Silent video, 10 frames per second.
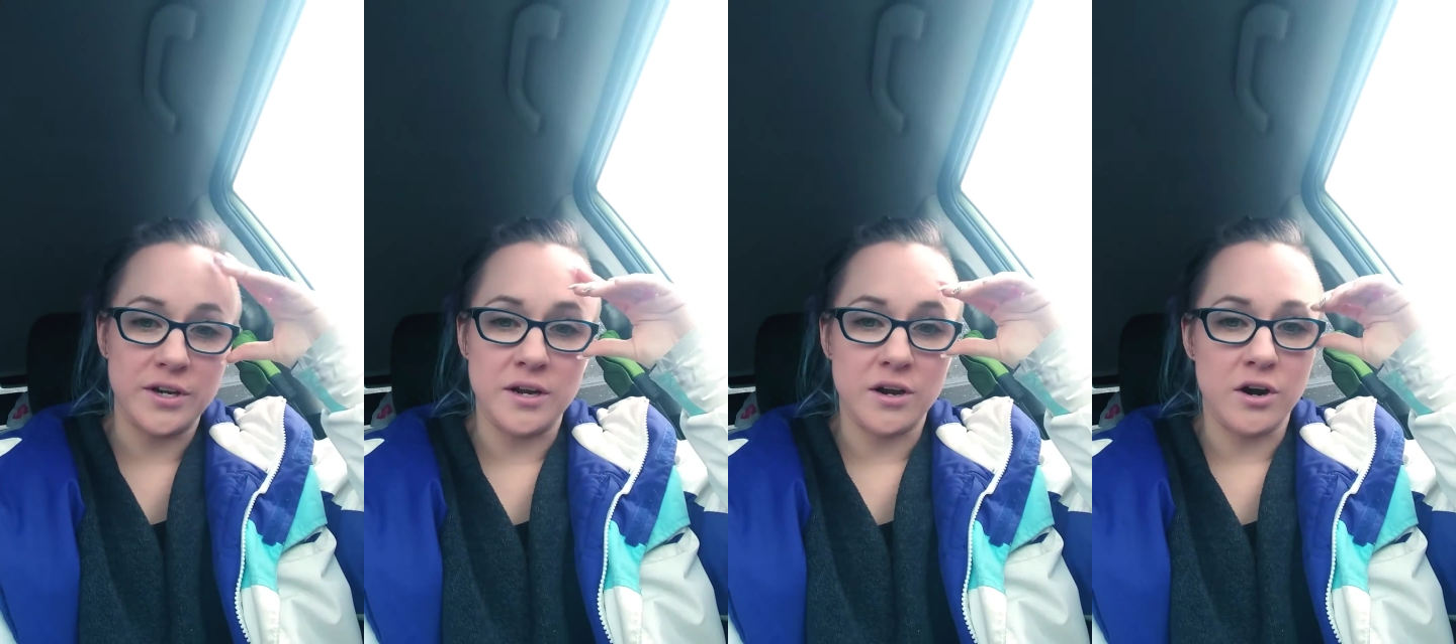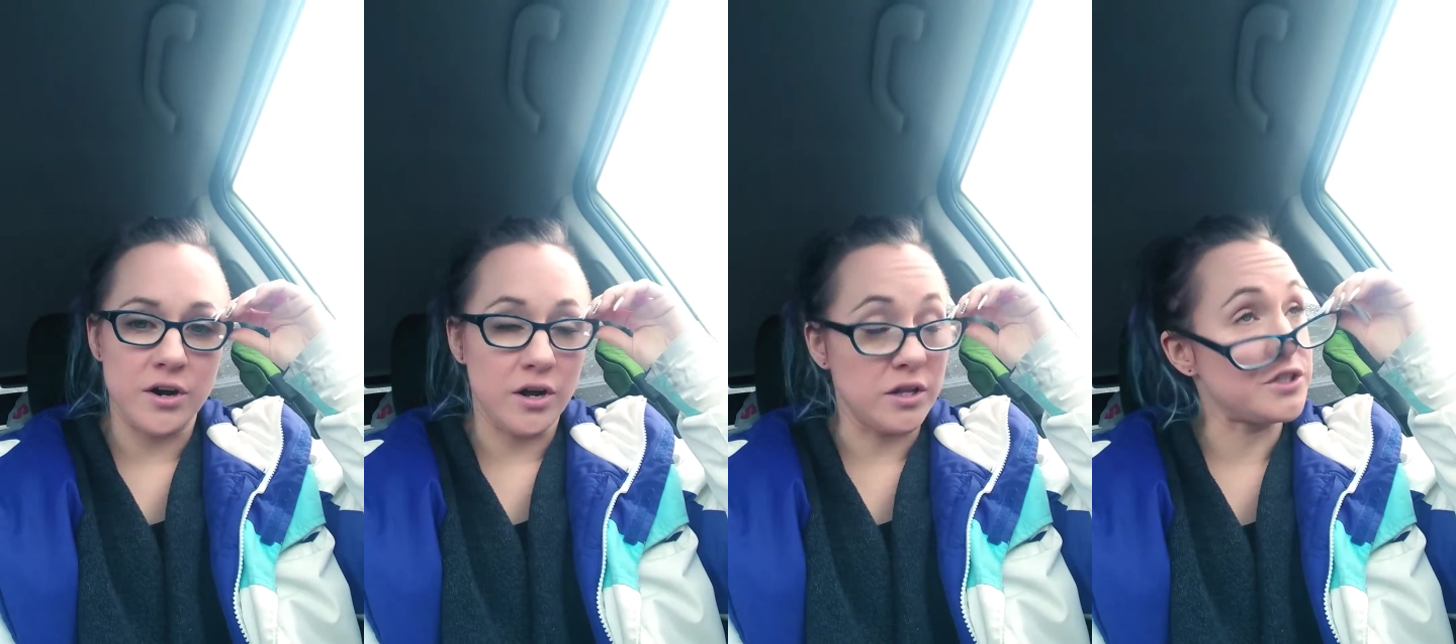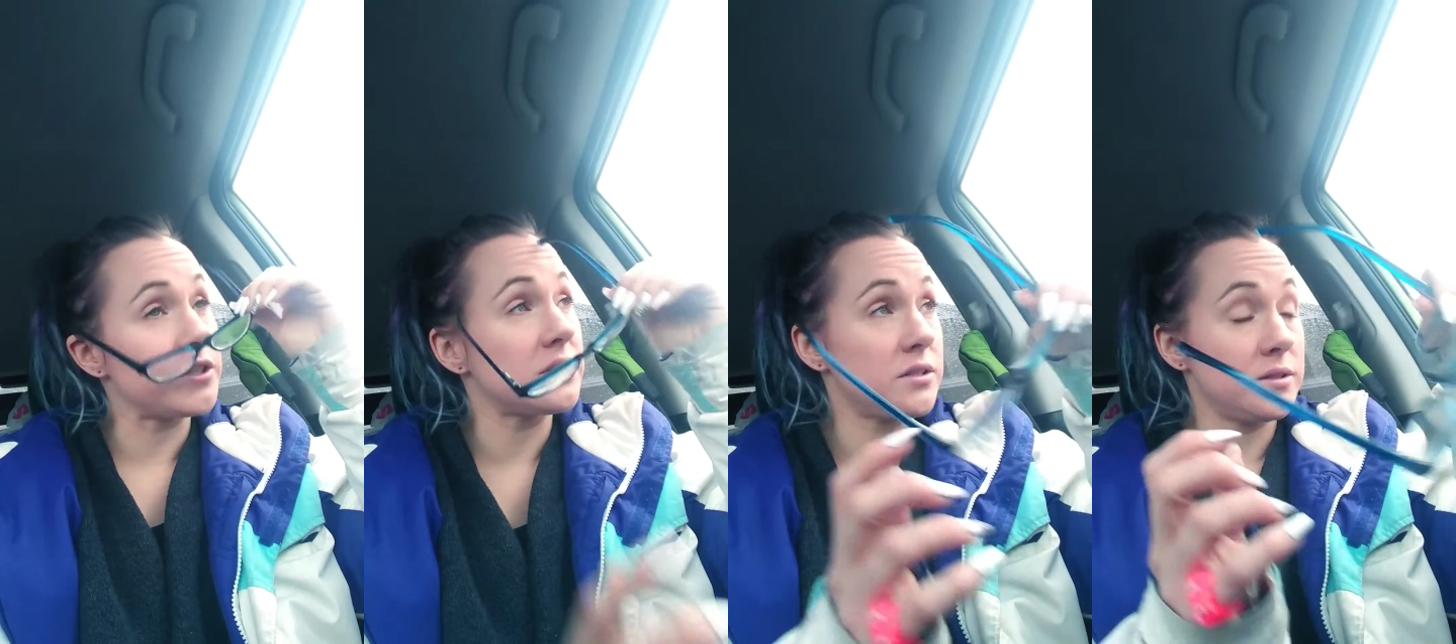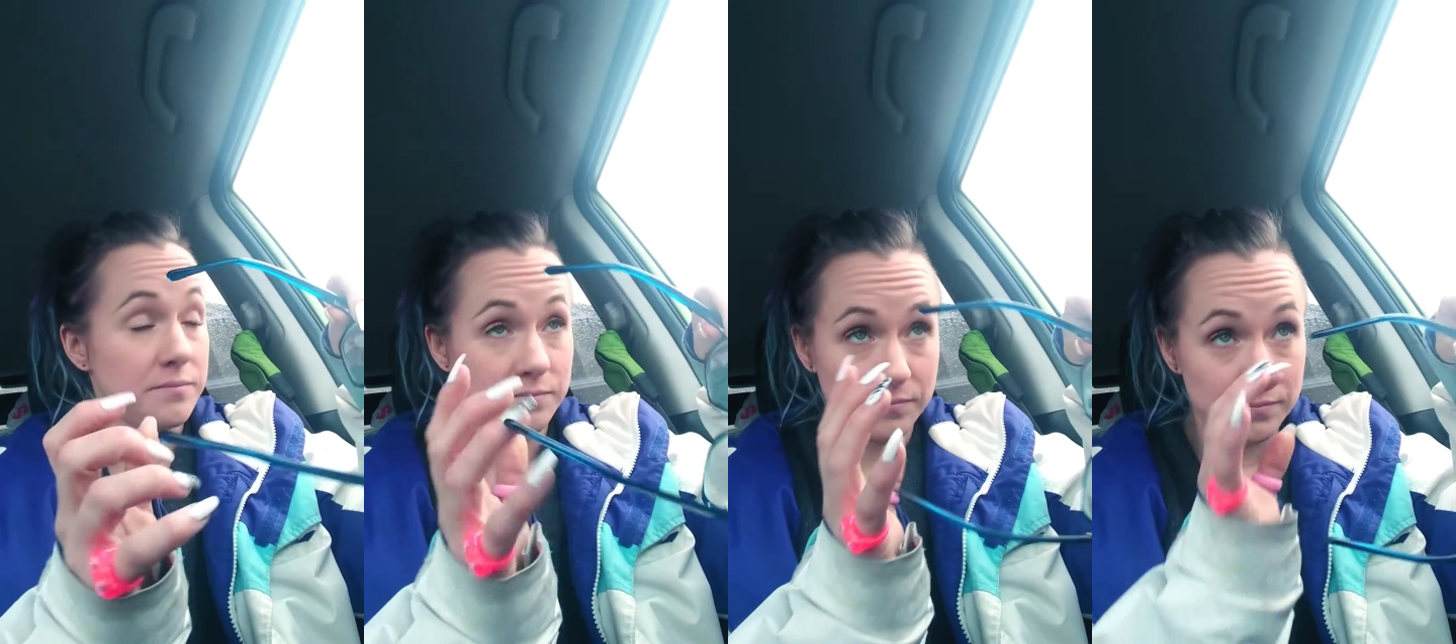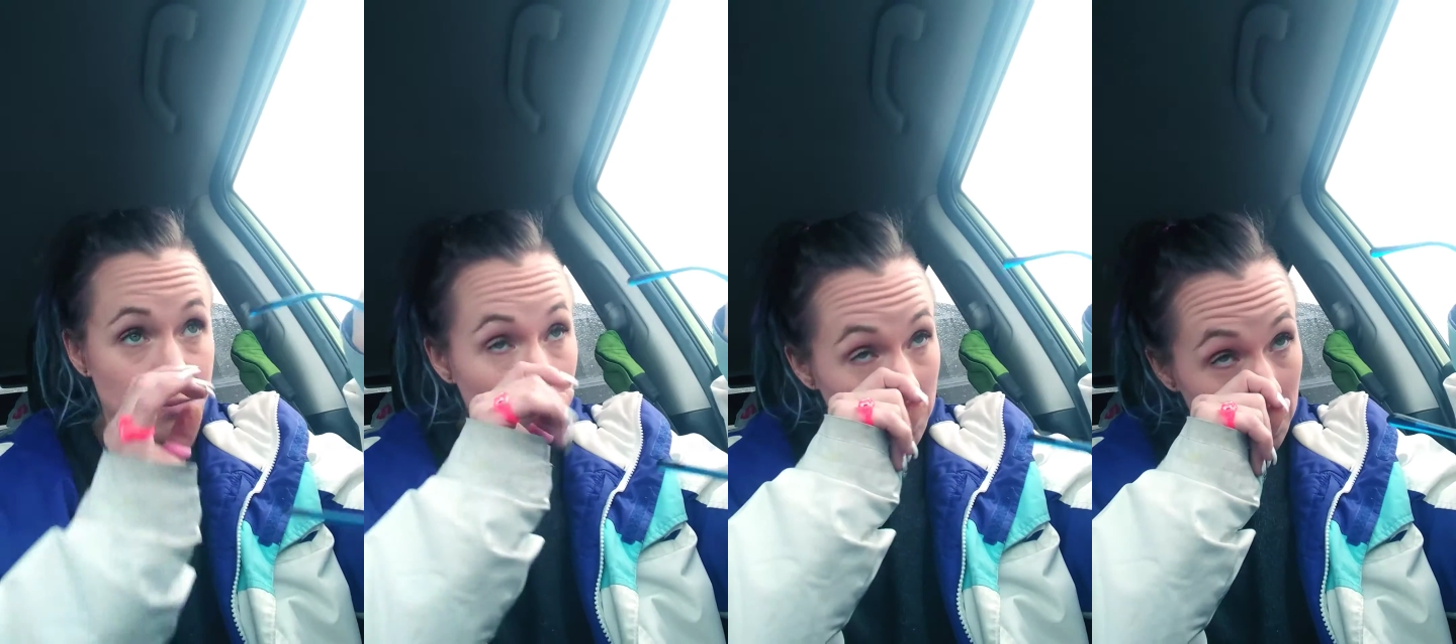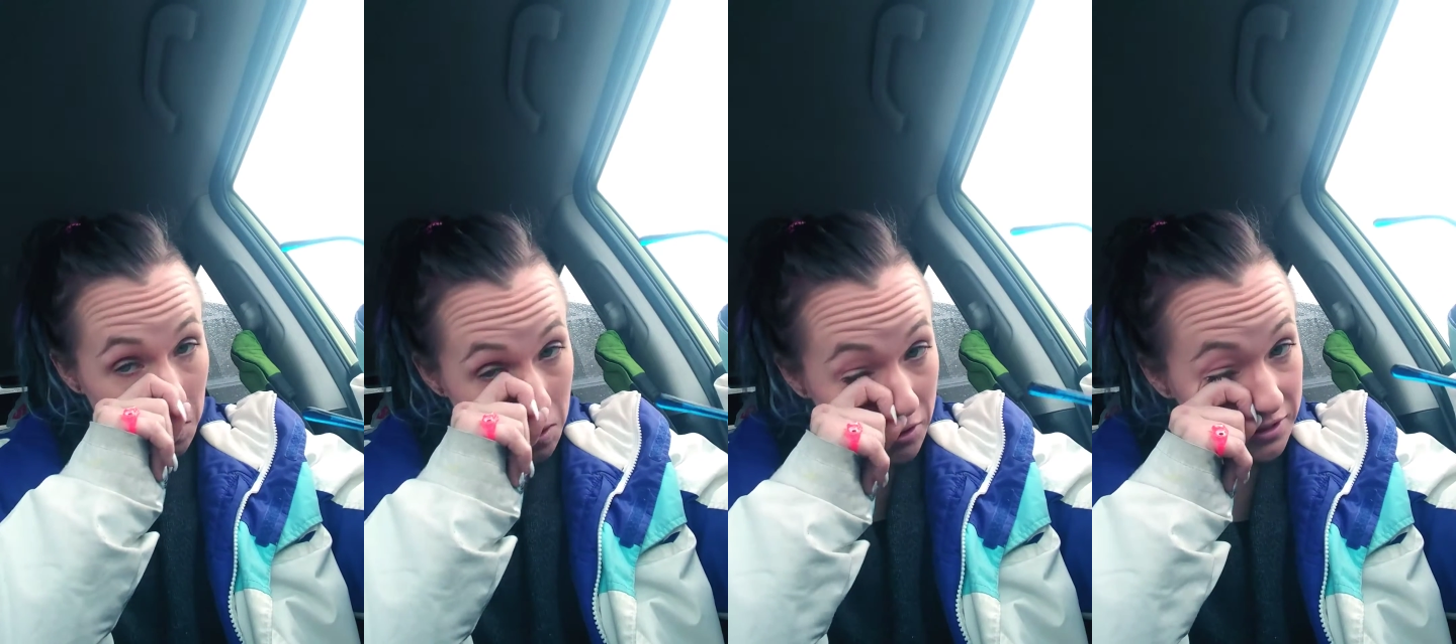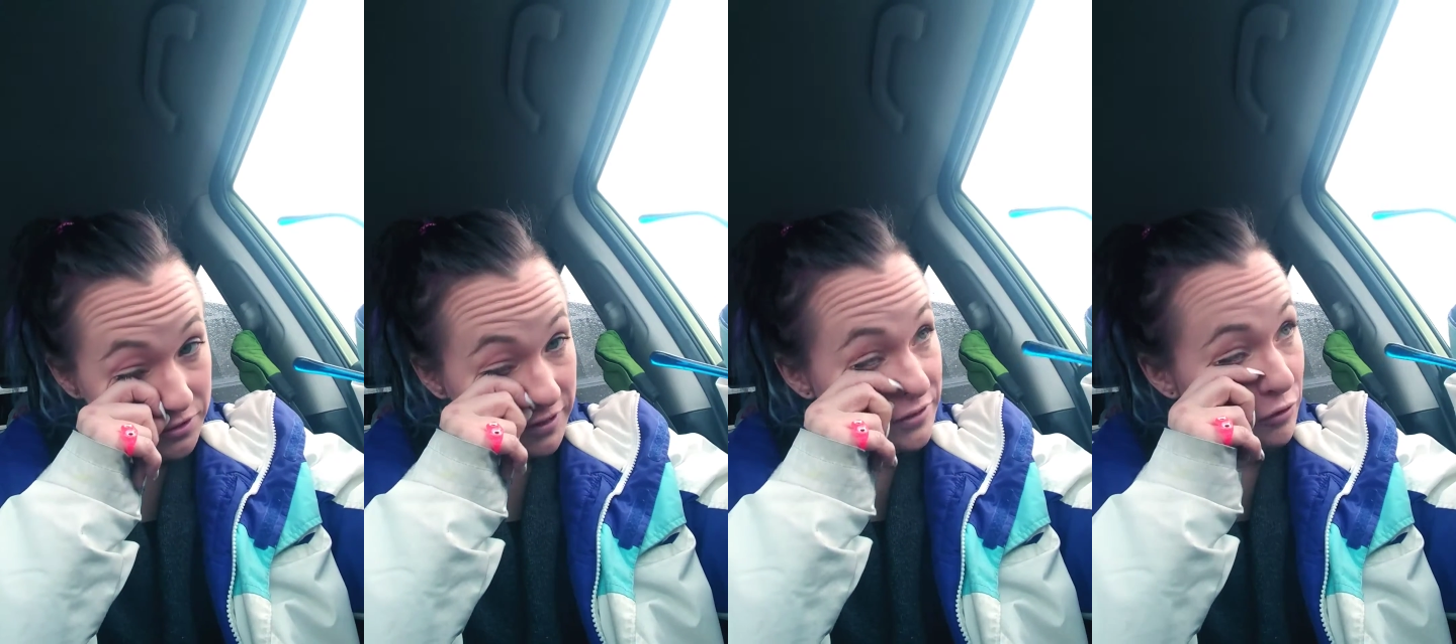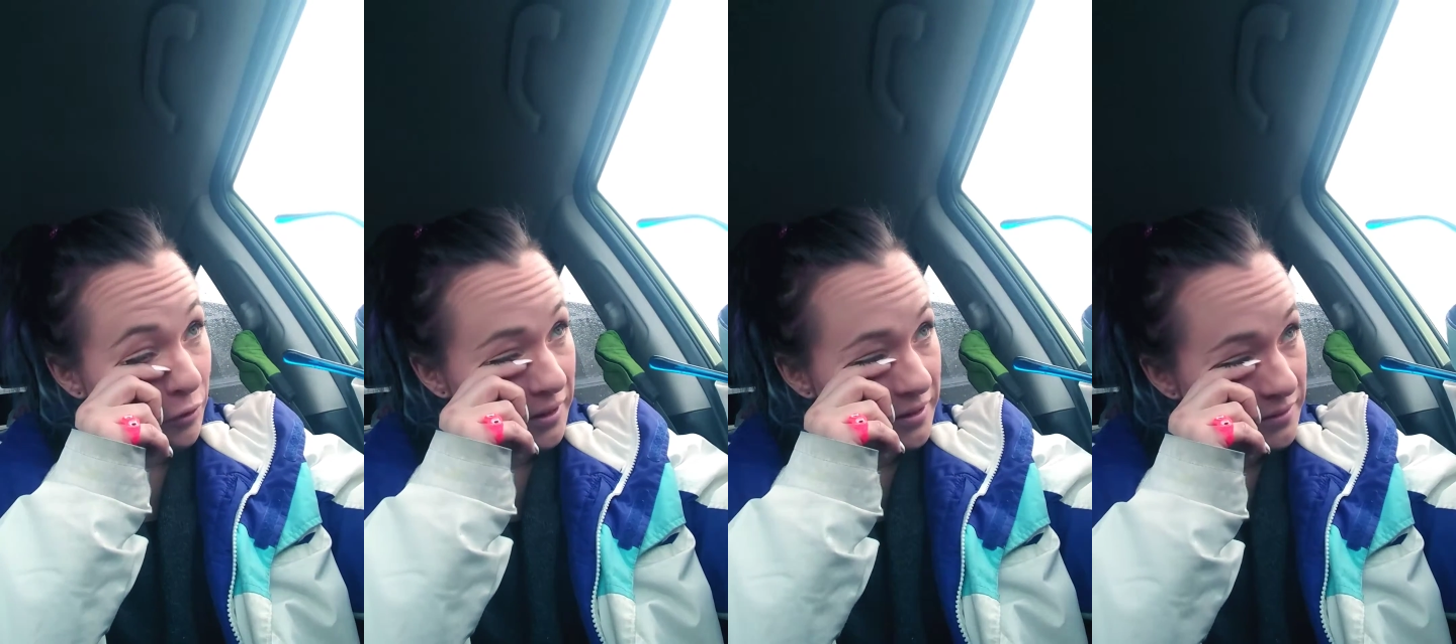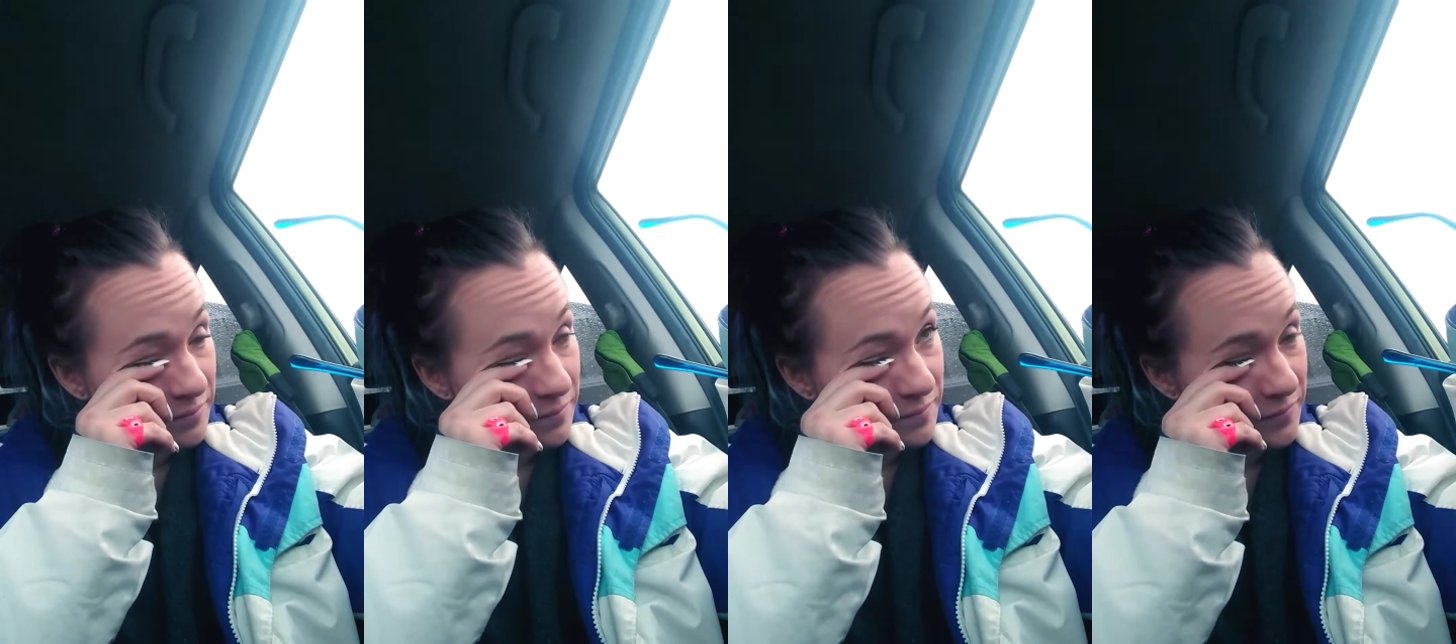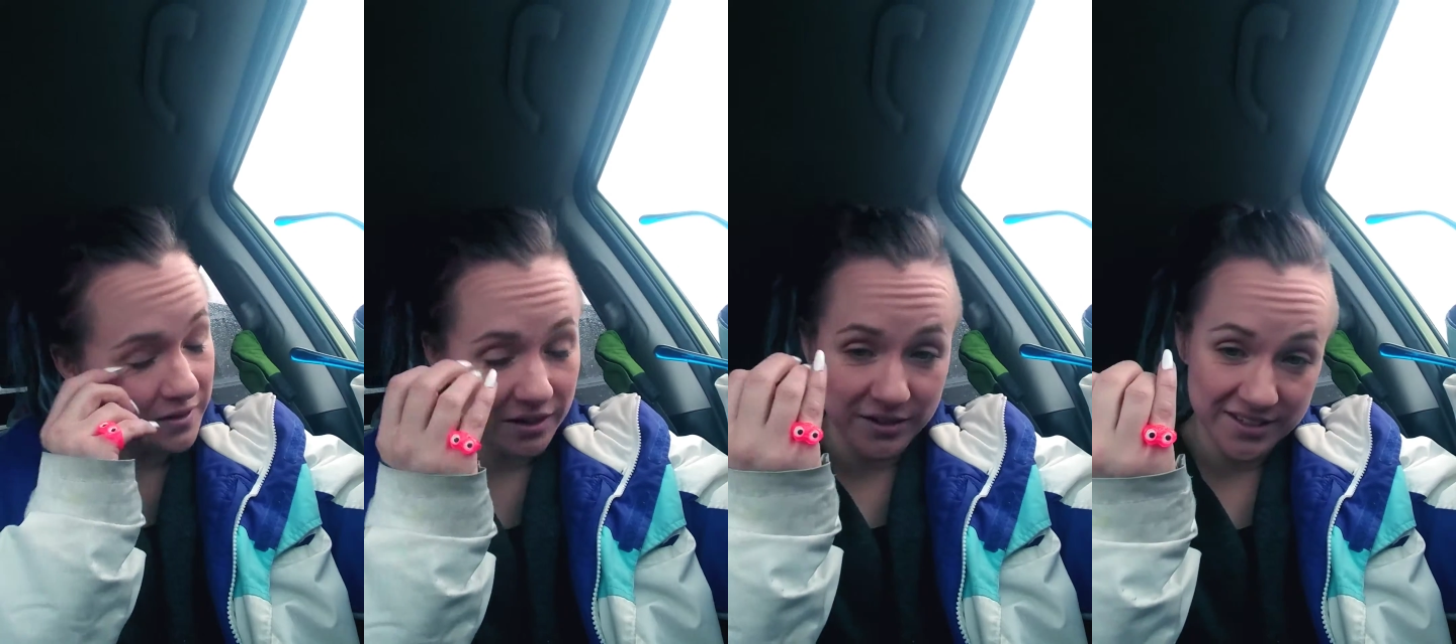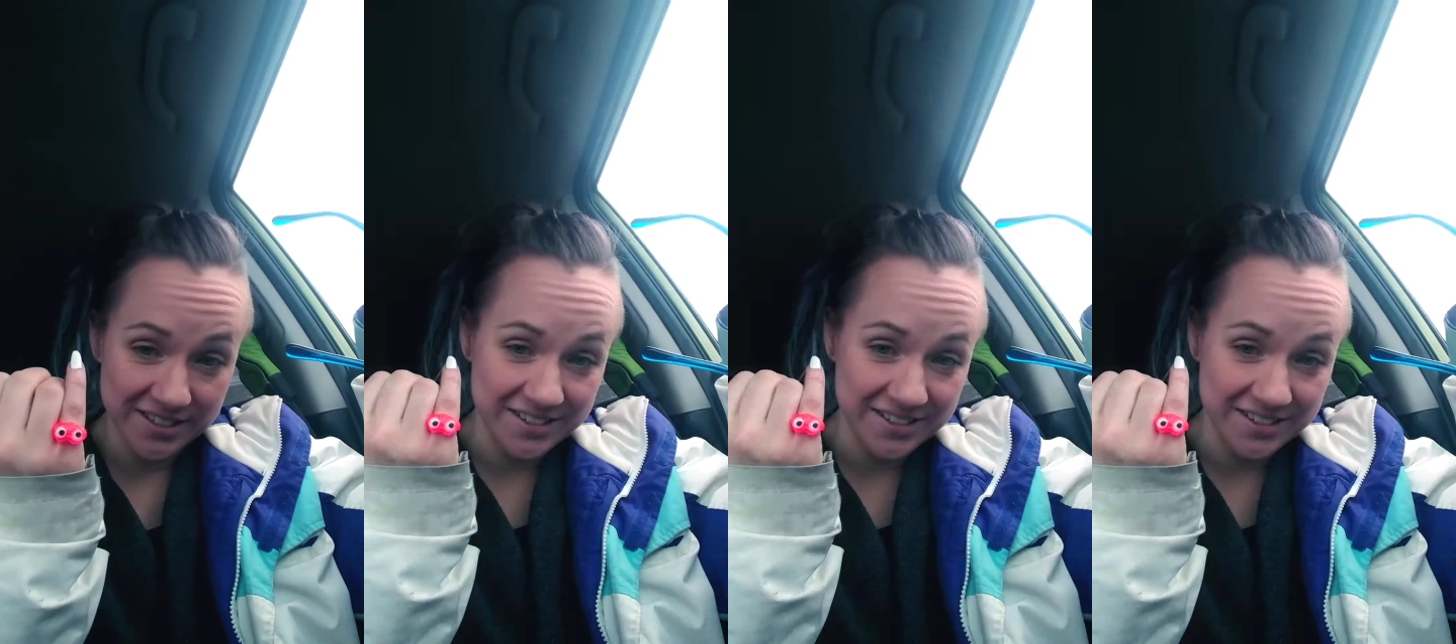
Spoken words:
All right, let's fast forward. This is from Scarlett. I'm